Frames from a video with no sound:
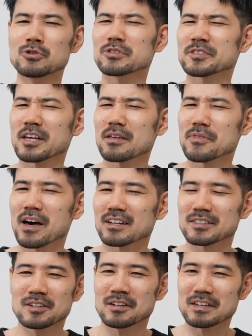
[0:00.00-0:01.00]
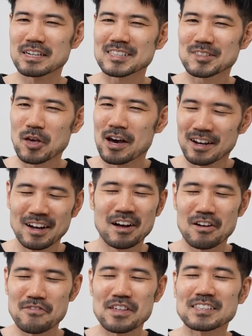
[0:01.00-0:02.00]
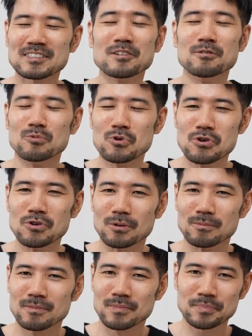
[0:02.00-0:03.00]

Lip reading: Who said that? There's no rule.